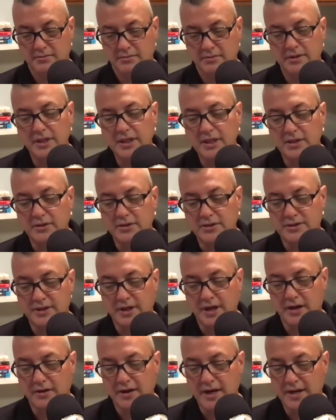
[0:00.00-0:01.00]
Leaders
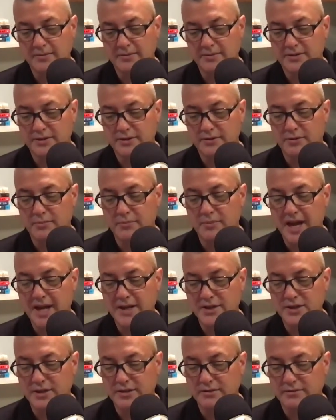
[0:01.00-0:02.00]
are able to
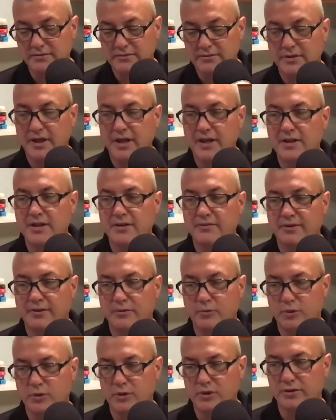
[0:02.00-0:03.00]
imagine a different
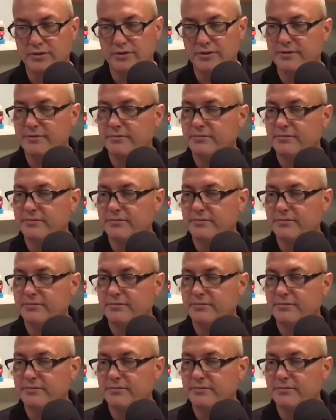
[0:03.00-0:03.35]
world.